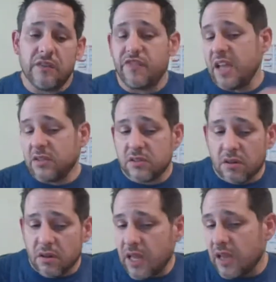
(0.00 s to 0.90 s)
If they had
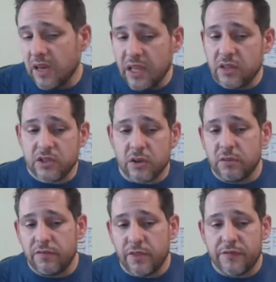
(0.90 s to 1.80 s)
started out in English
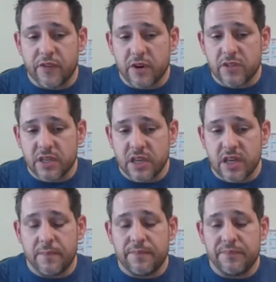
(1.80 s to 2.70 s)
on the first
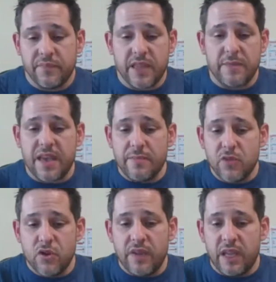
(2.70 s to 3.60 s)
time, they may
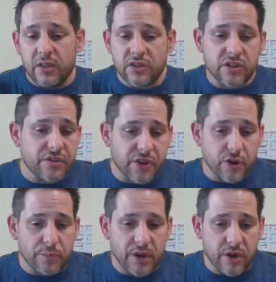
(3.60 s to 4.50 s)
move English to
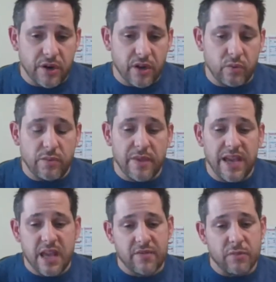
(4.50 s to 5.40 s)
third period. We
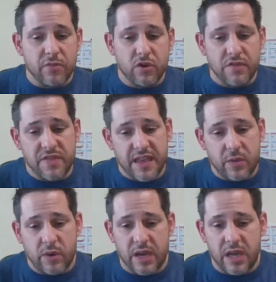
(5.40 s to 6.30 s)
may have a move
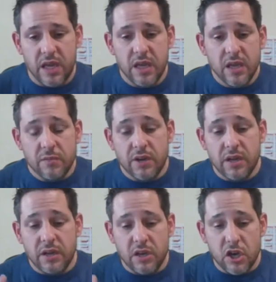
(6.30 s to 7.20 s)
that way.
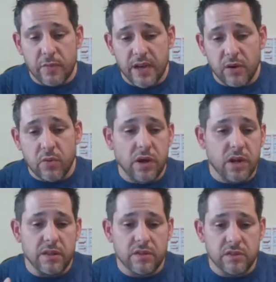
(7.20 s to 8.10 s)
But no matter
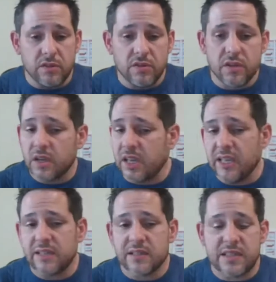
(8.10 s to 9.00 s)
what, the students are going
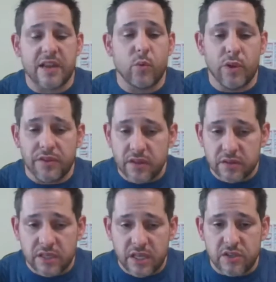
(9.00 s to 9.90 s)
to get to stay with
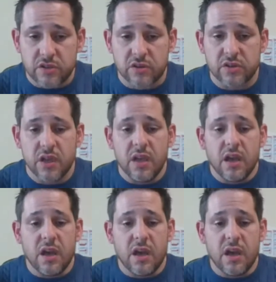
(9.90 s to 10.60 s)
their teachers